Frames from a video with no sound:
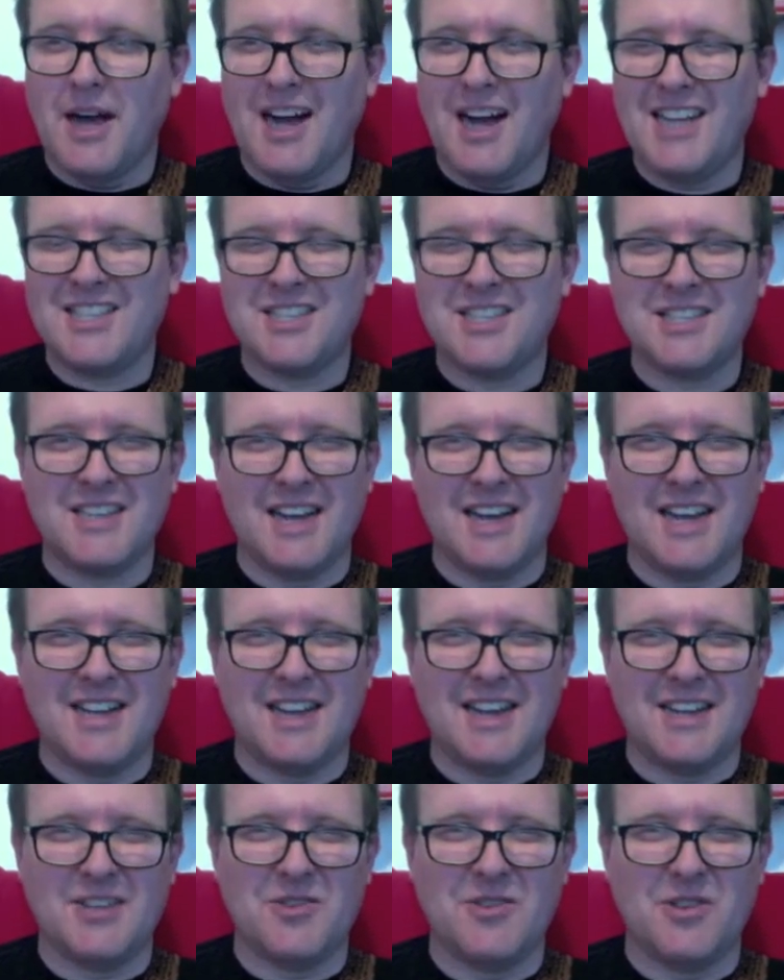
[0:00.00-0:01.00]

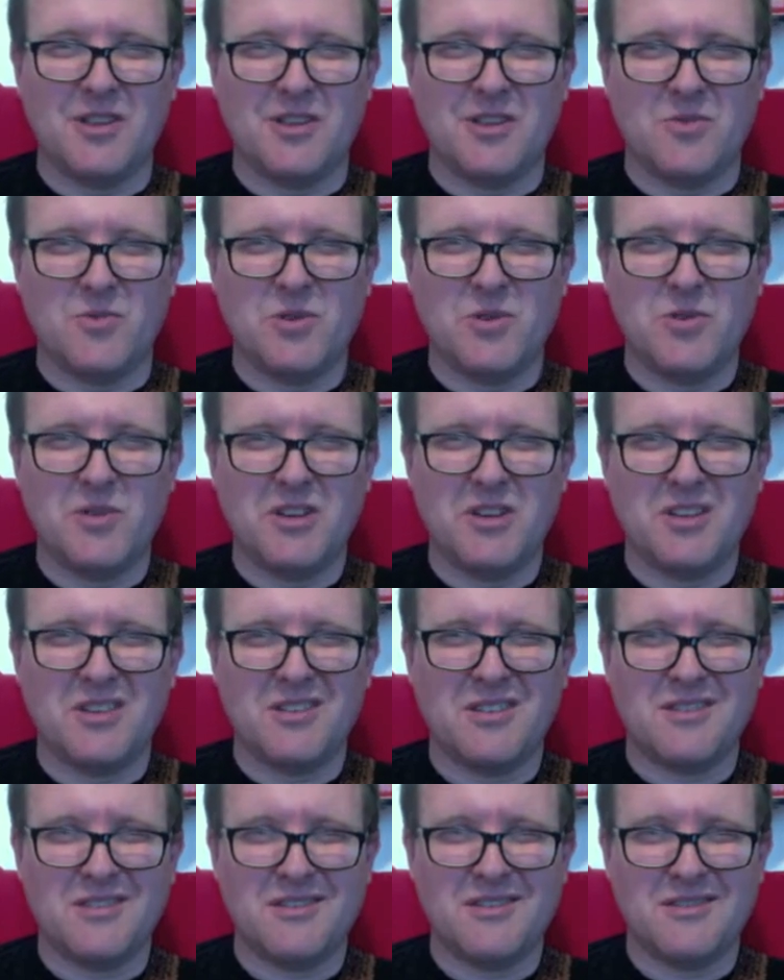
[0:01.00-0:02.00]
do a lot of woodwork,
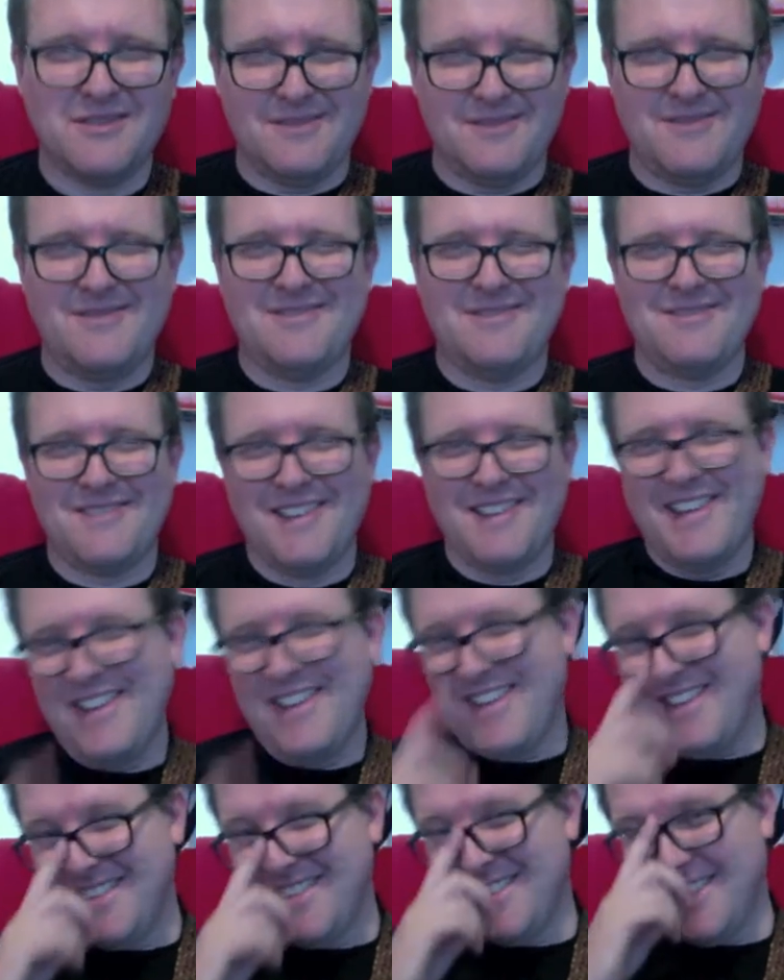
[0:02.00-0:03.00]

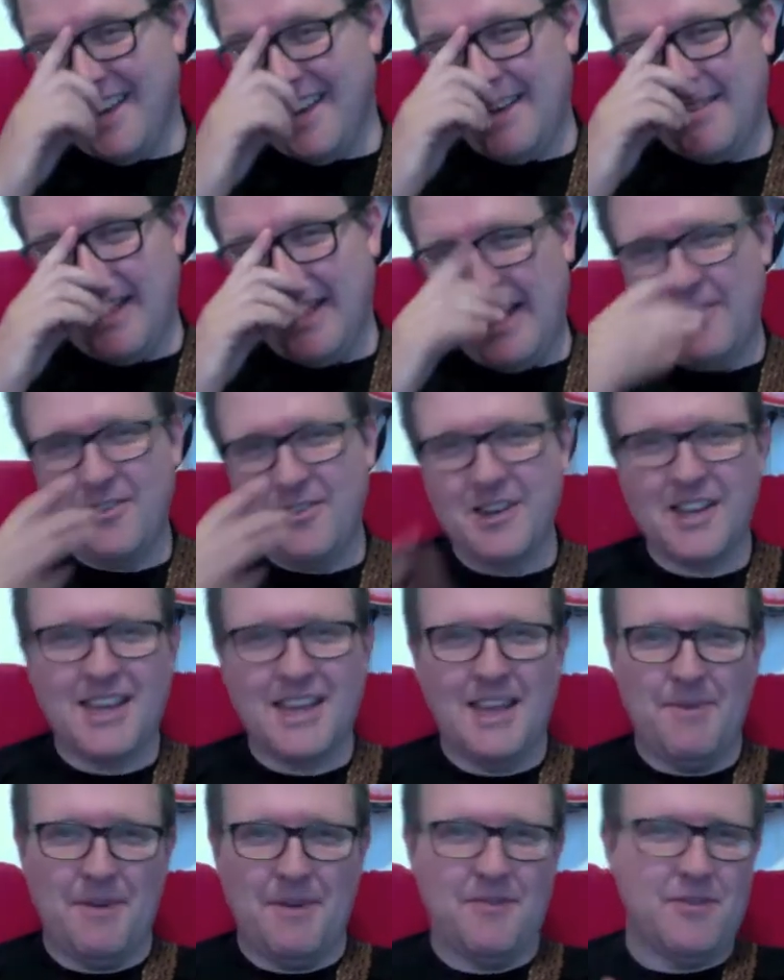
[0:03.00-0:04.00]
so I've got to
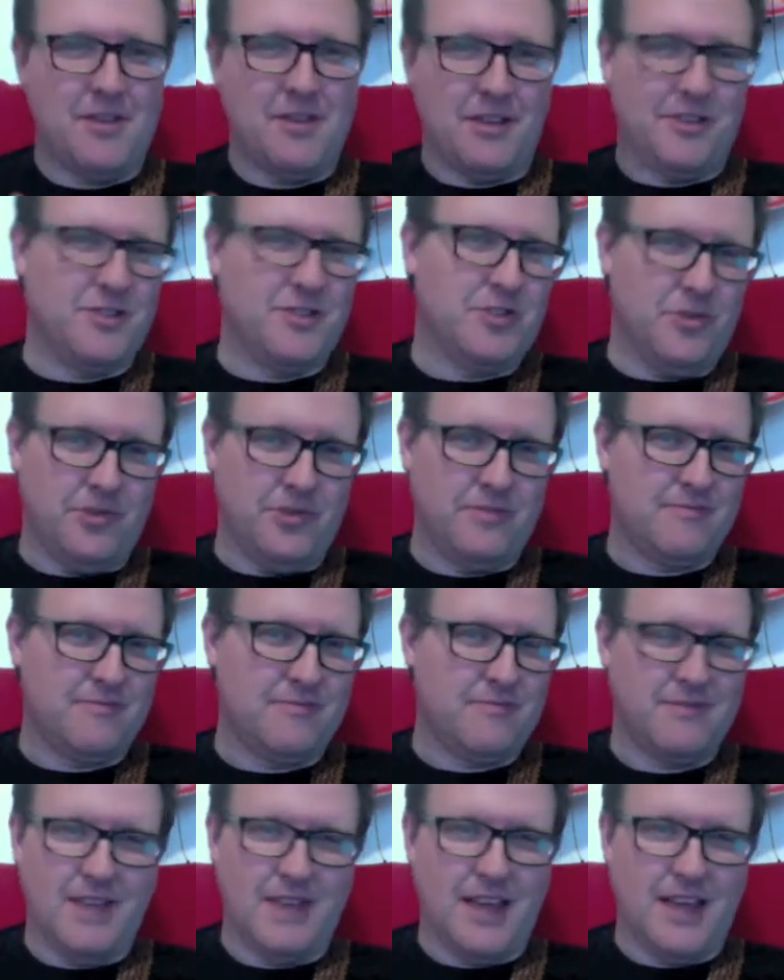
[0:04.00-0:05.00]
keep everything short.
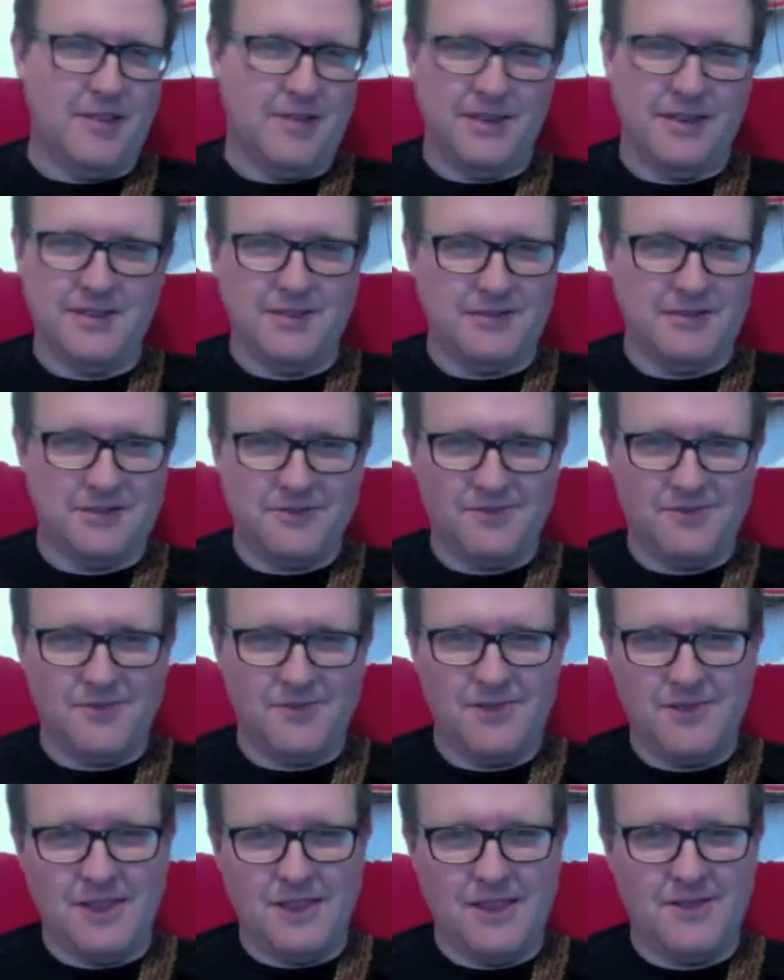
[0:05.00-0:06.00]
Otherwise,
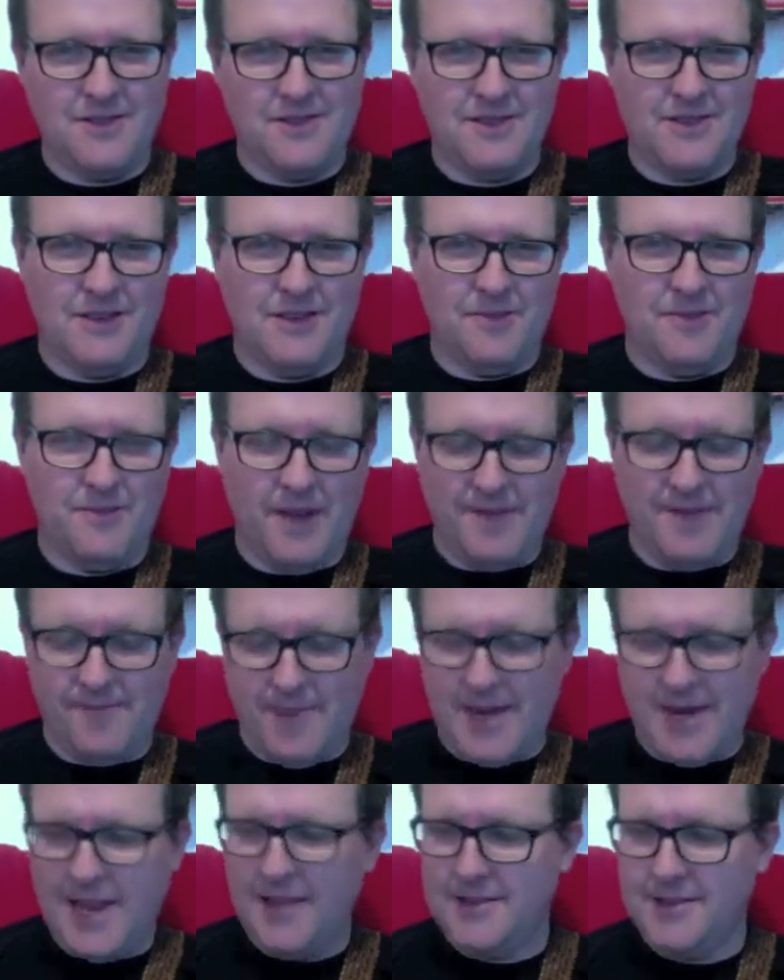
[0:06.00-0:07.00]
so my
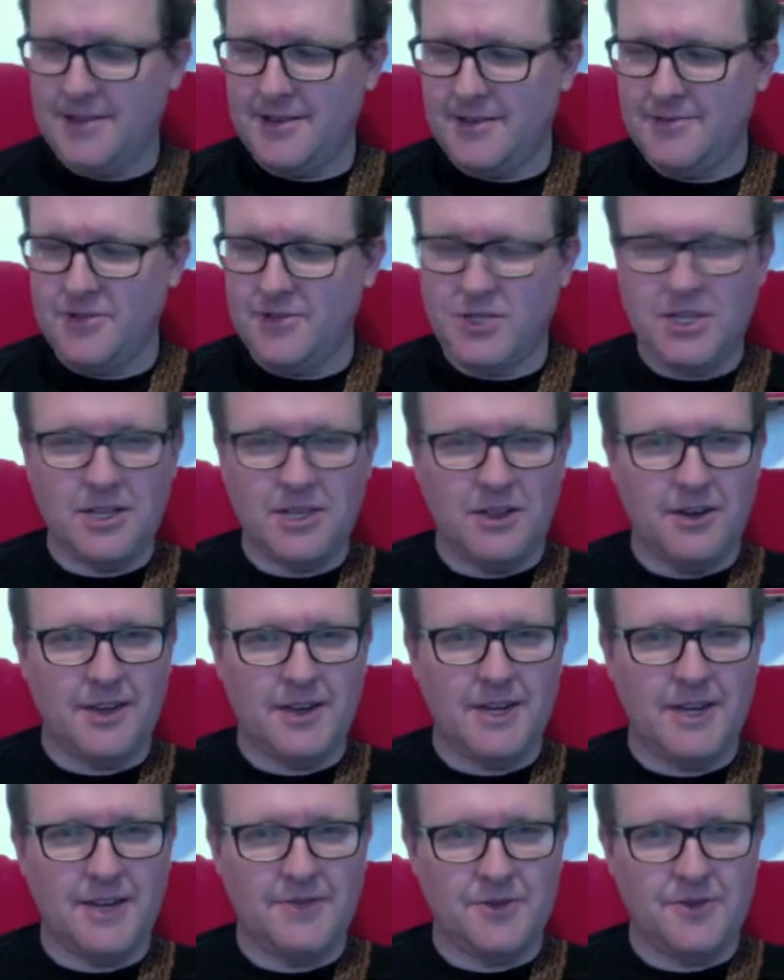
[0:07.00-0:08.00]
nails are just long
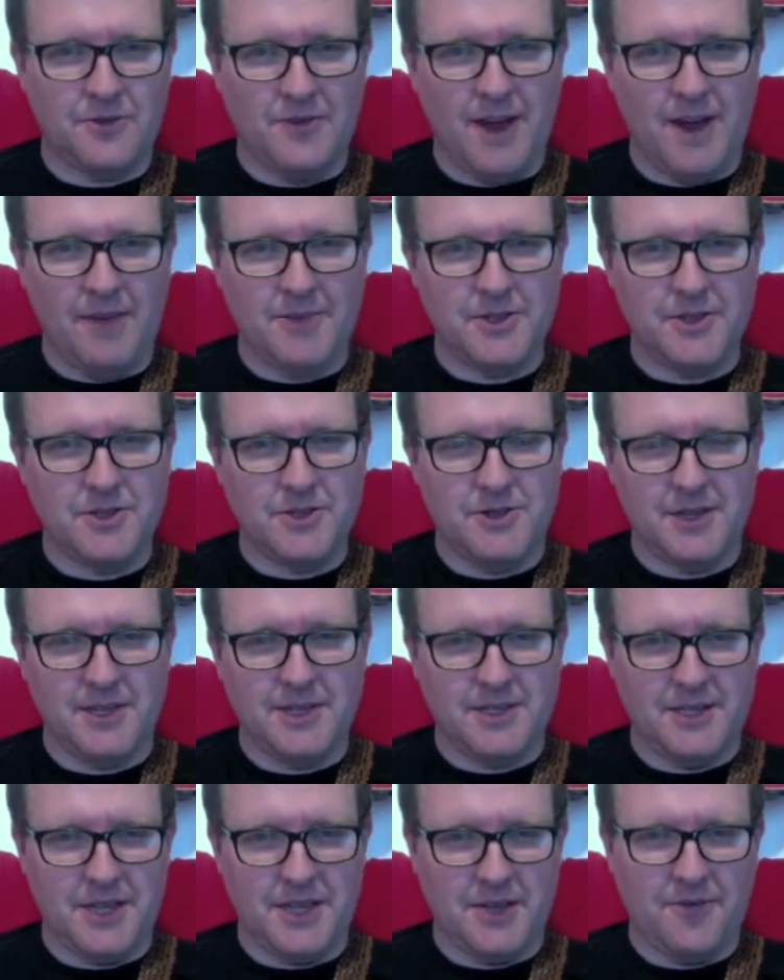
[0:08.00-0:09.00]
enough to grab the strings,
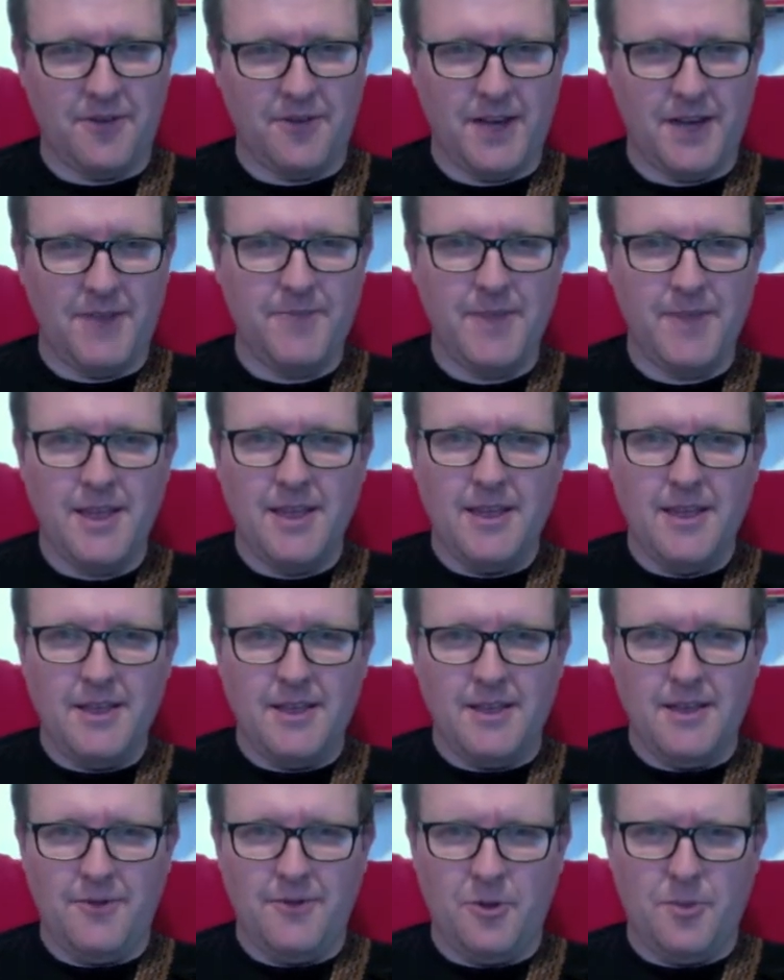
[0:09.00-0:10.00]
and that's fine.
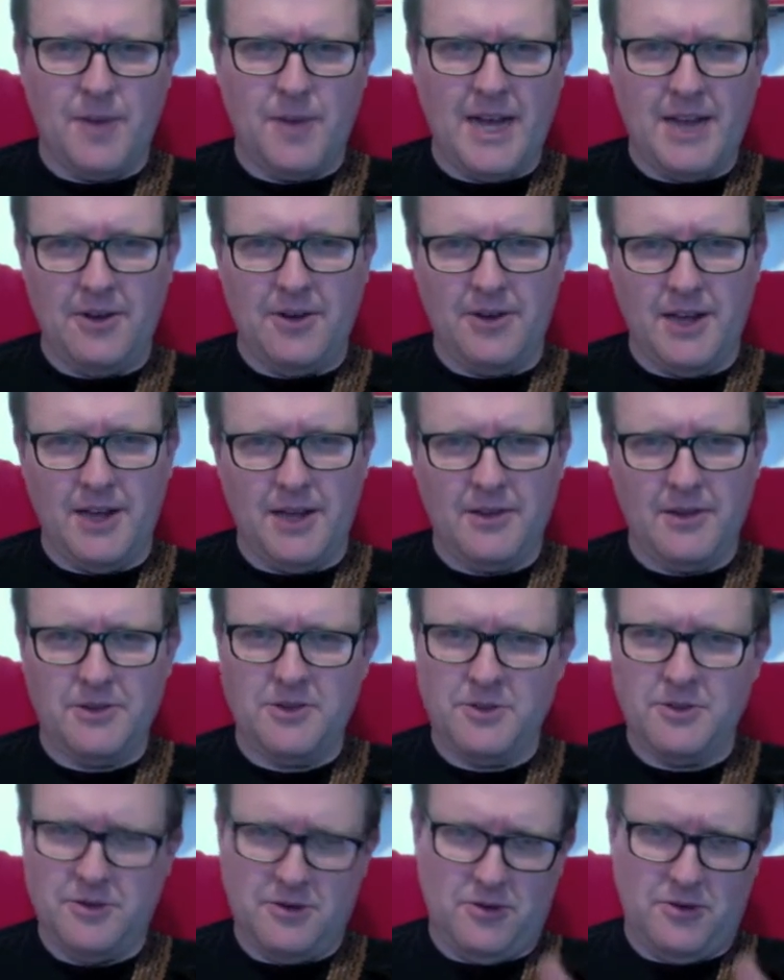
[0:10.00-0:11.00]
If you bite your nails,
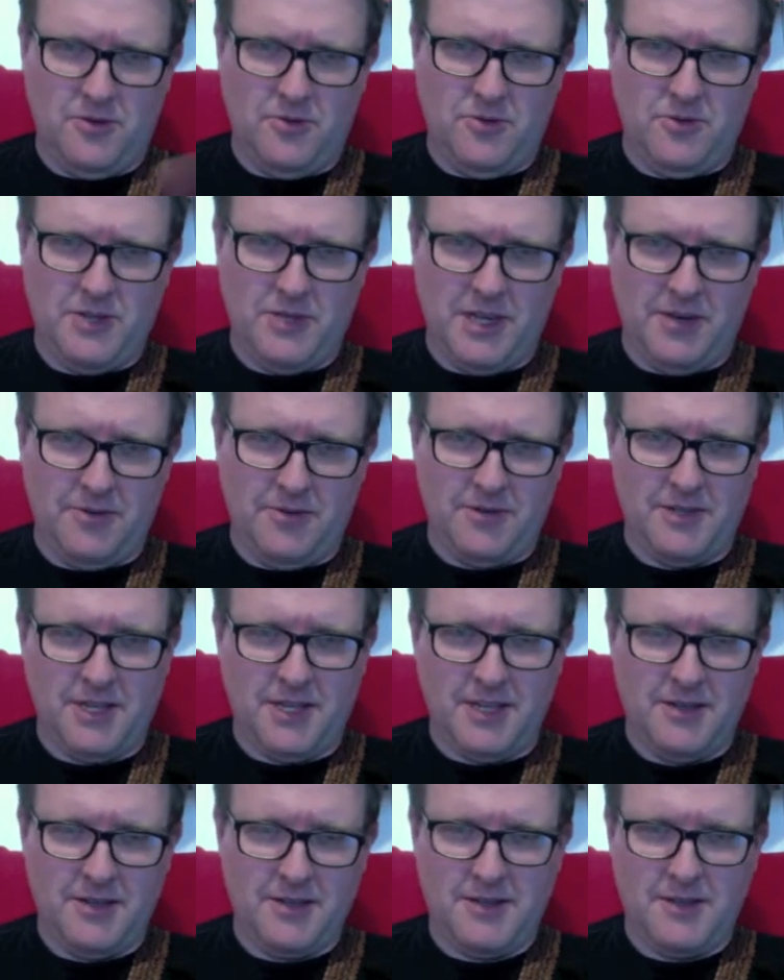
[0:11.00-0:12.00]
naughty, naughty,
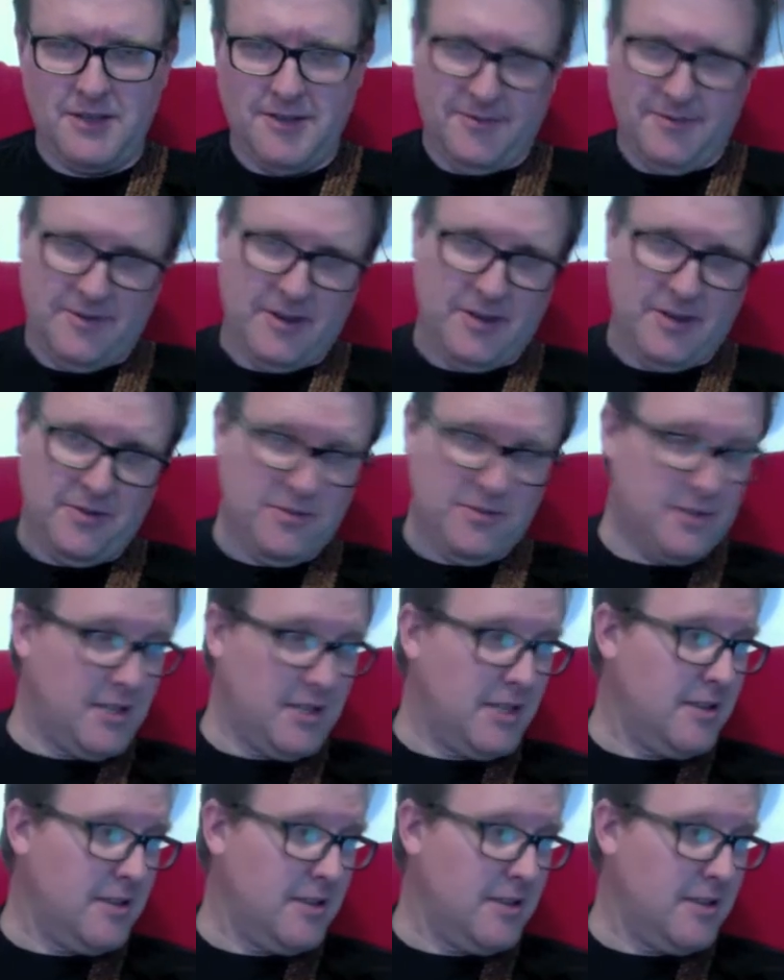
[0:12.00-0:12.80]
very naughty.